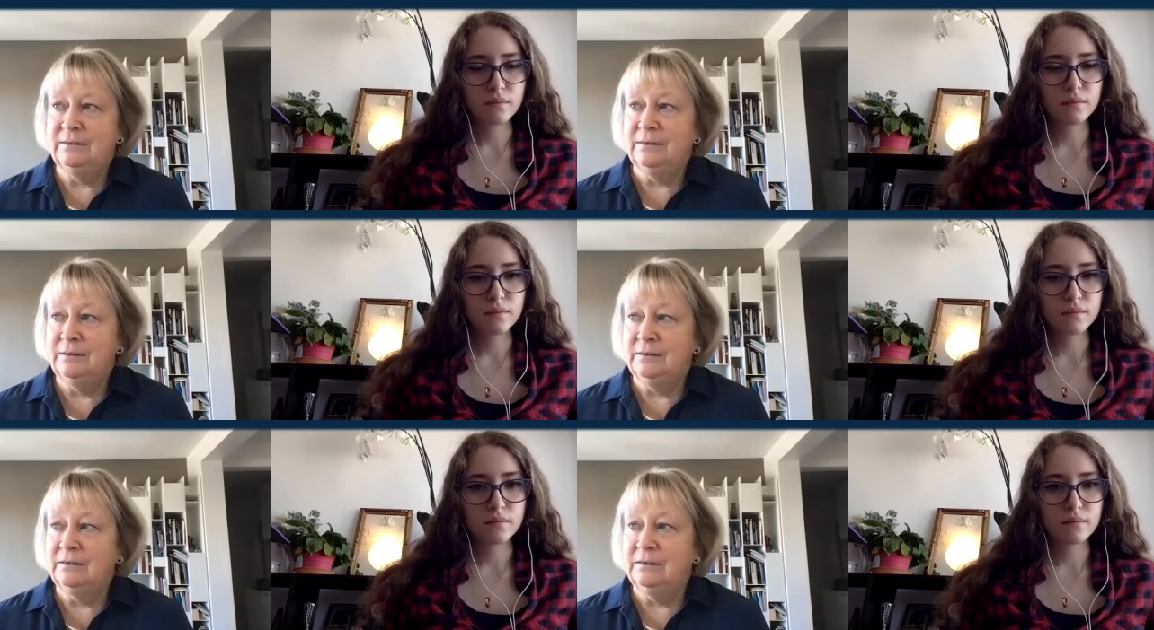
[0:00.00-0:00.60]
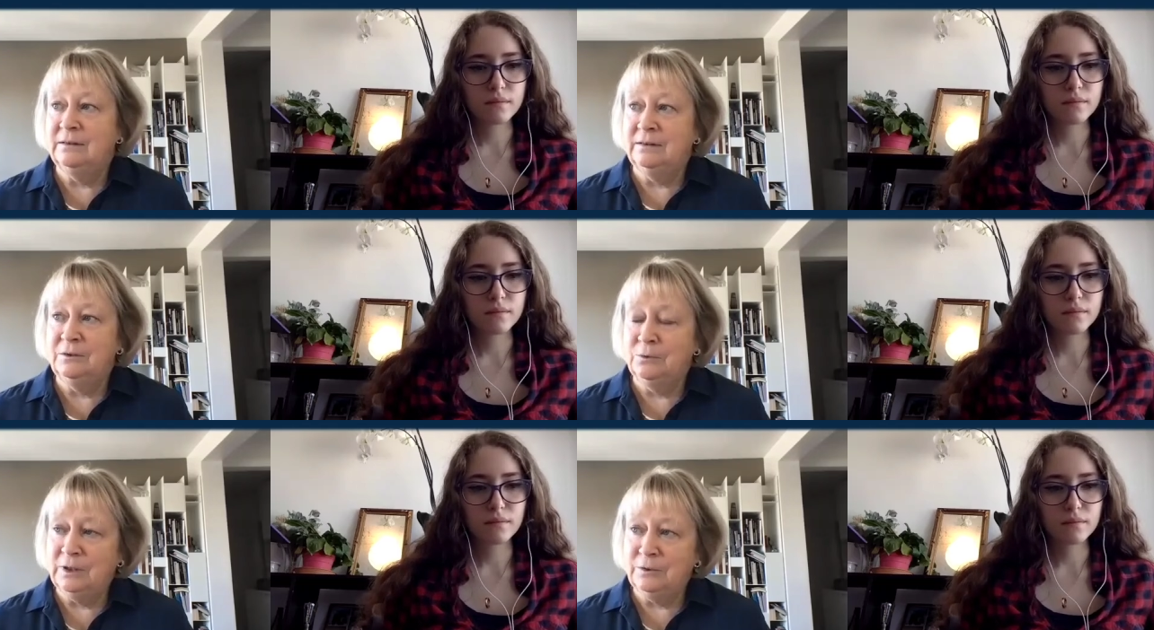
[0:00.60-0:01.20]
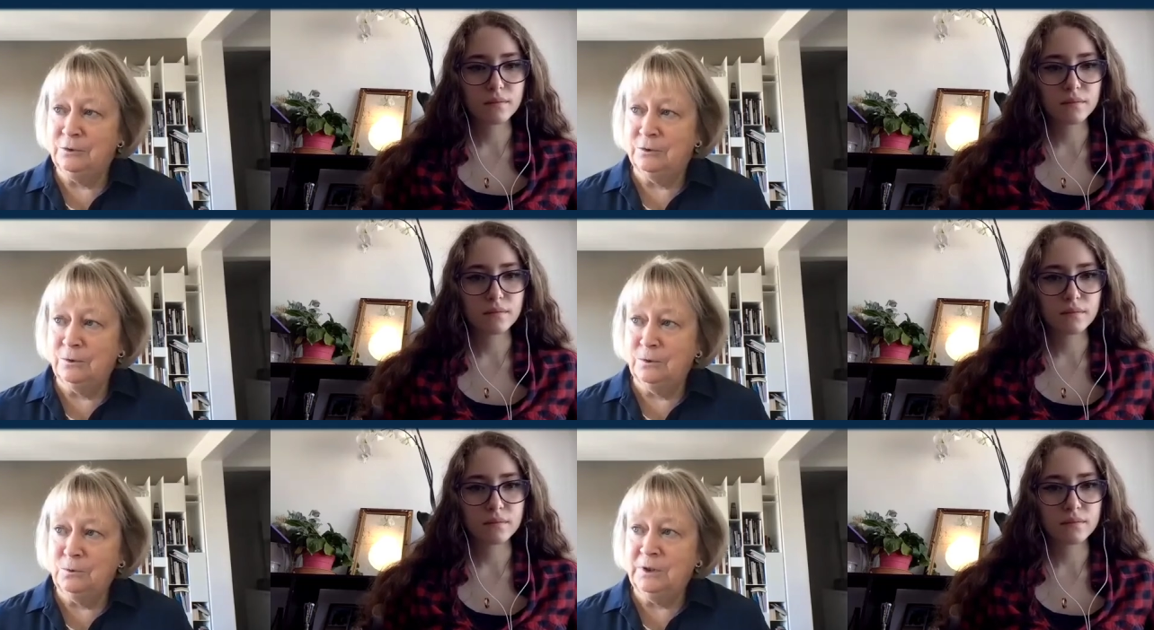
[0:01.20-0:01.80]
Speaker 1: uh, you are not
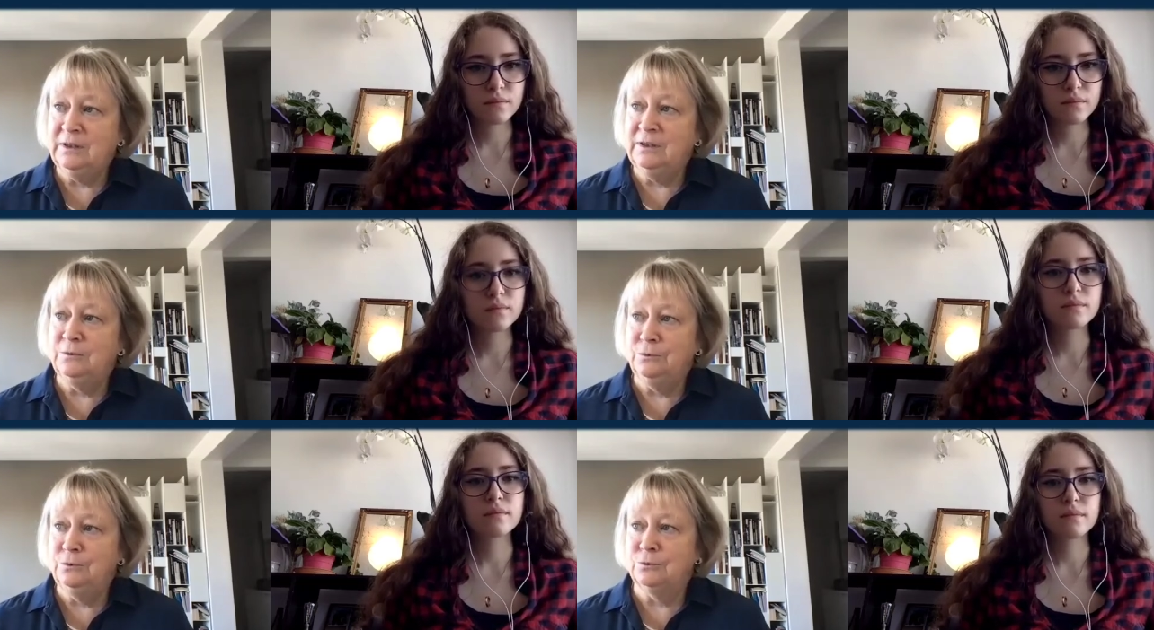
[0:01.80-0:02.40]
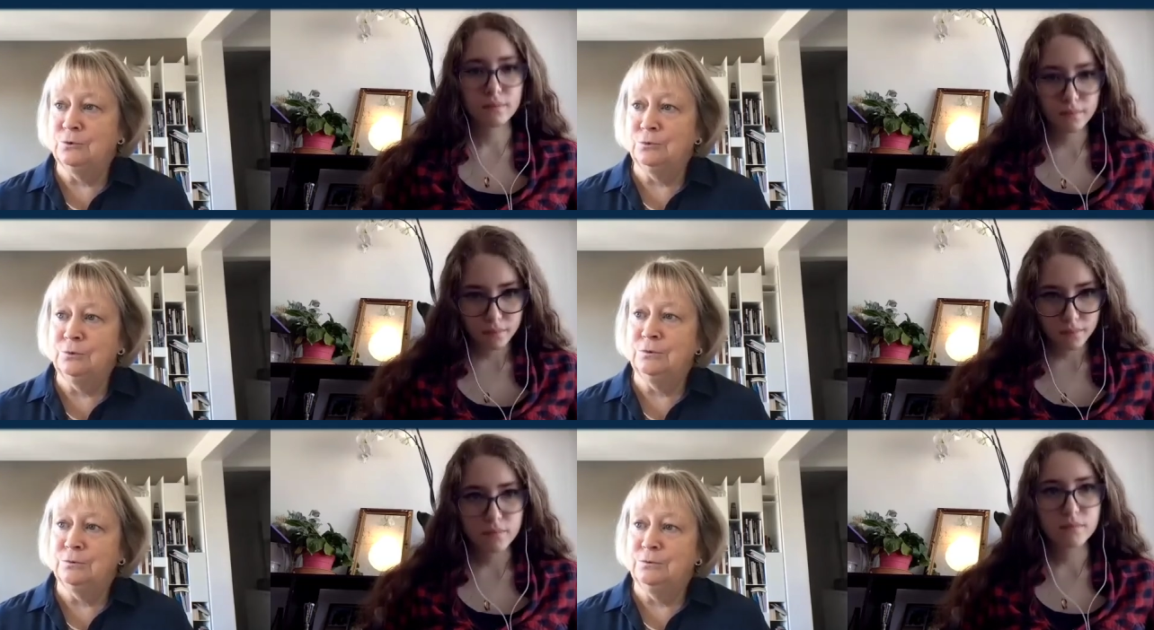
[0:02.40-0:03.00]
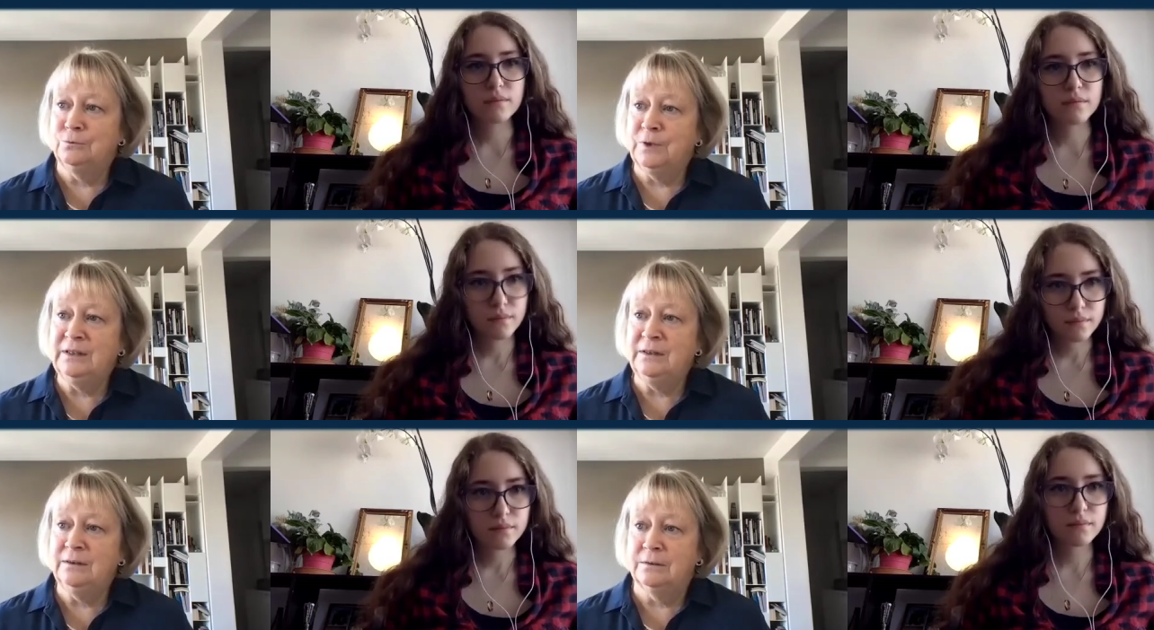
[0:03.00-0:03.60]
alone and you, you should uh,
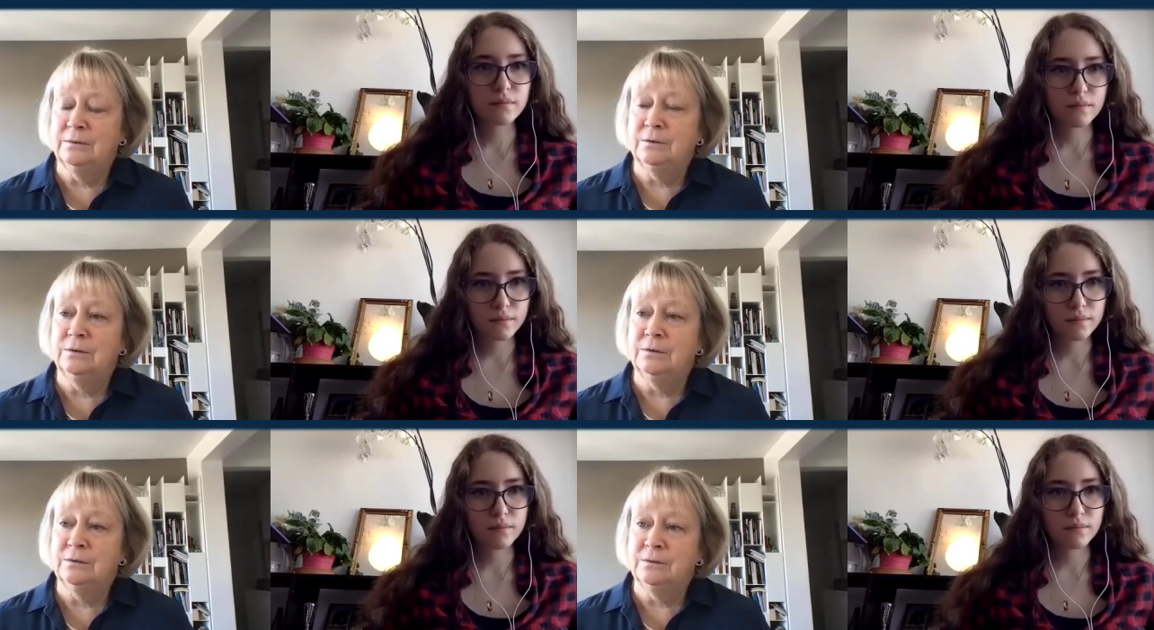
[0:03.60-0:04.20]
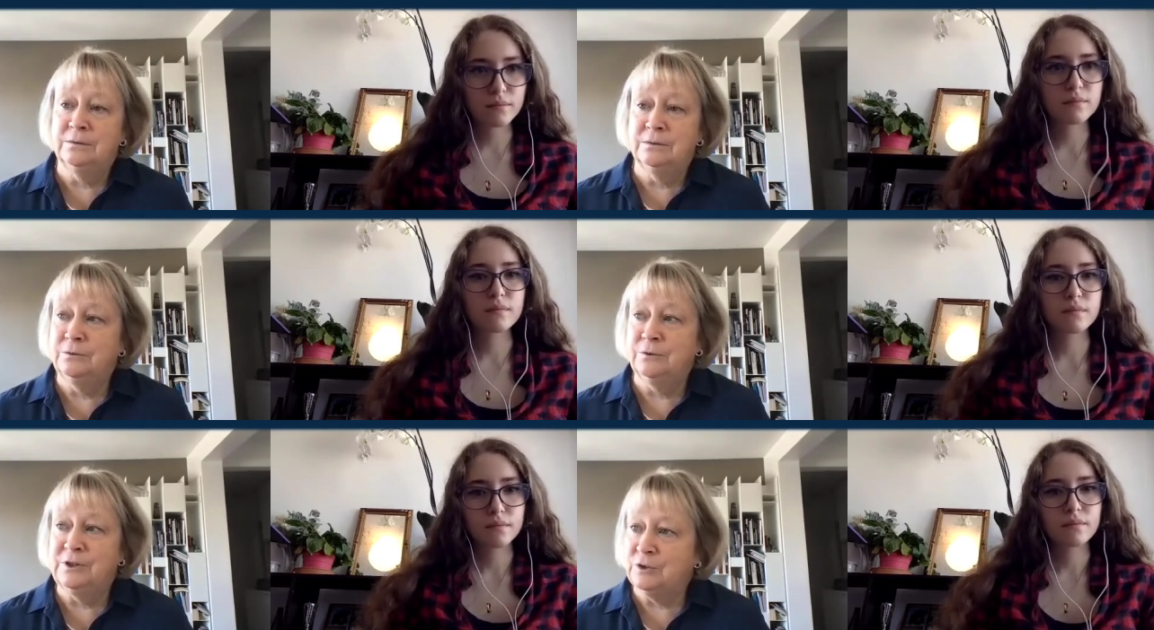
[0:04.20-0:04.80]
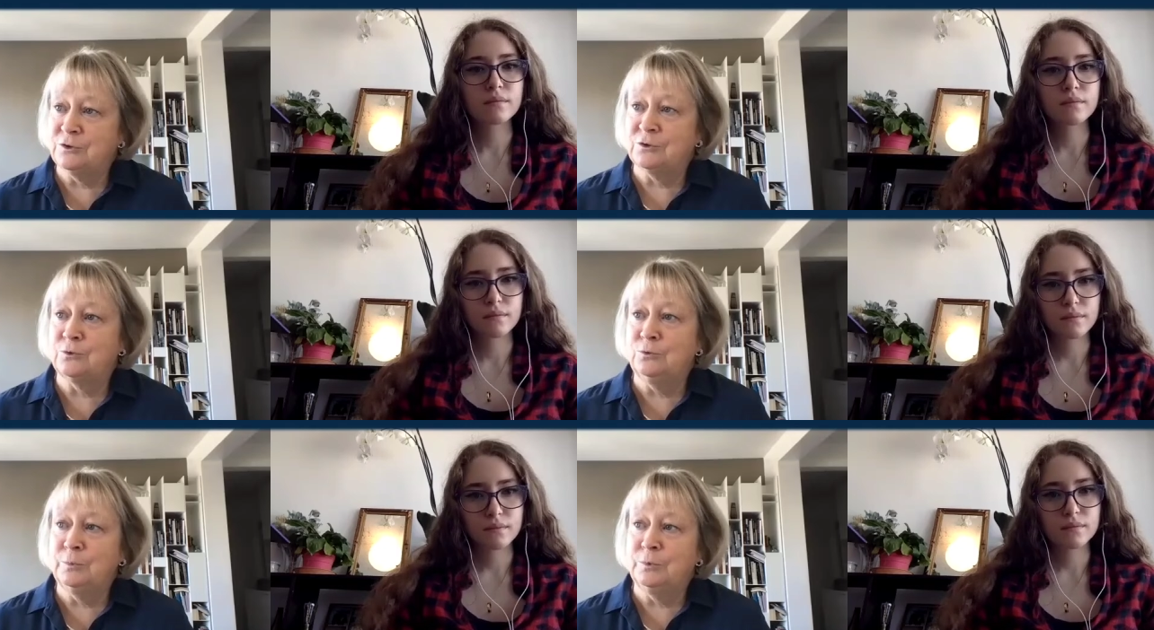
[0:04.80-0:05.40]
find a, a research
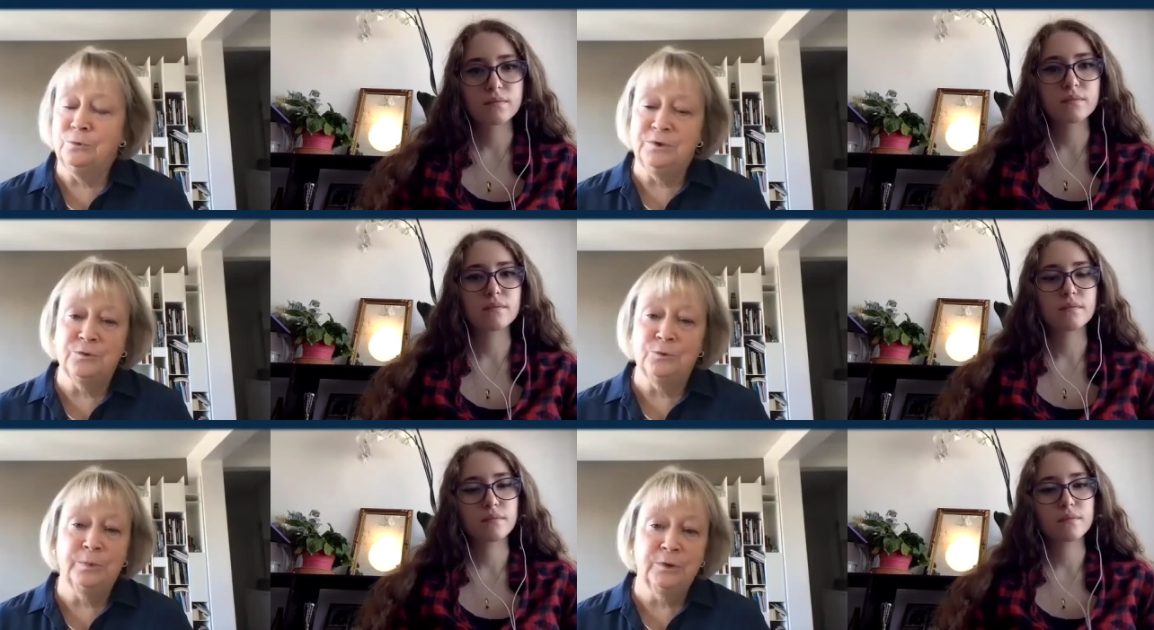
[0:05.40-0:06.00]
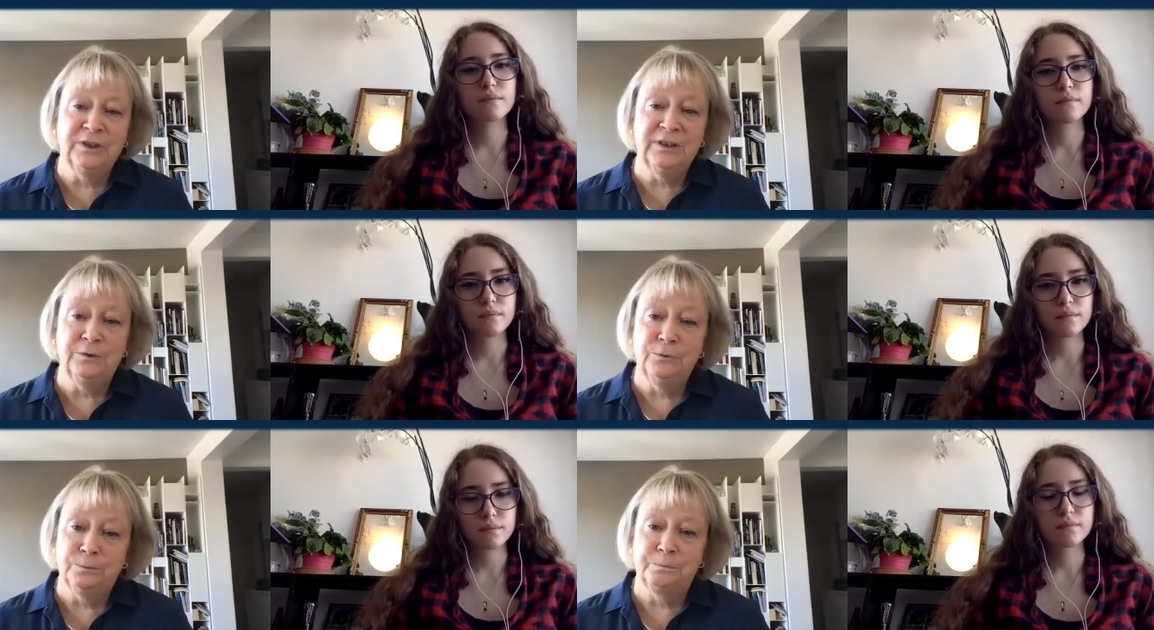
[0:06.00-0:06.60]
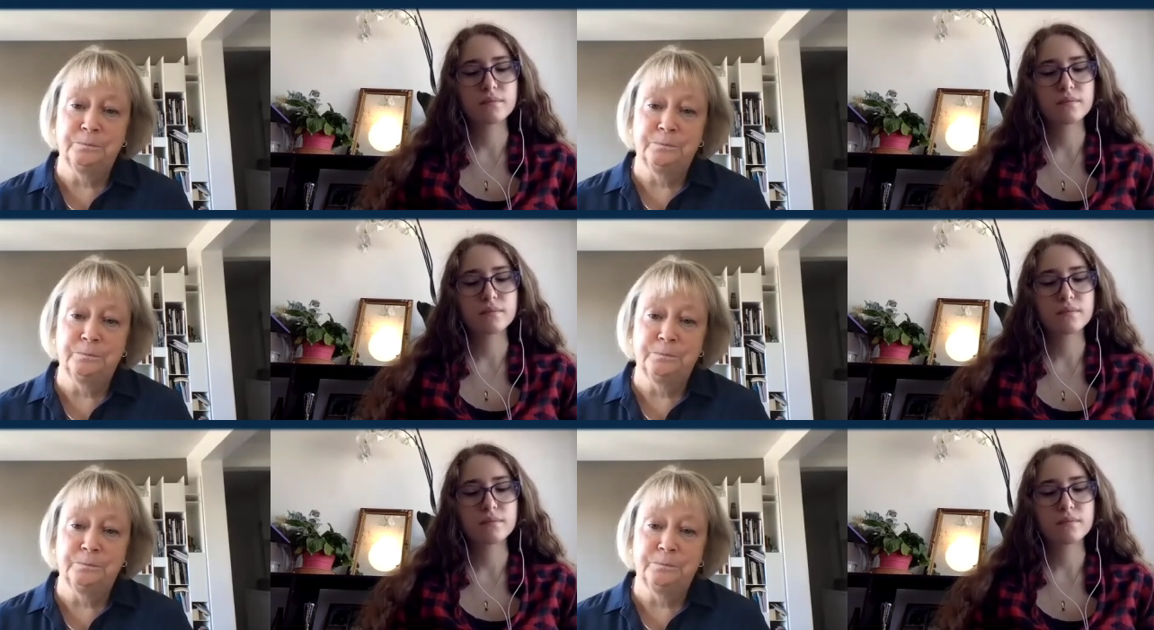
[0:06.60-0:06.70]
group who is supporting you.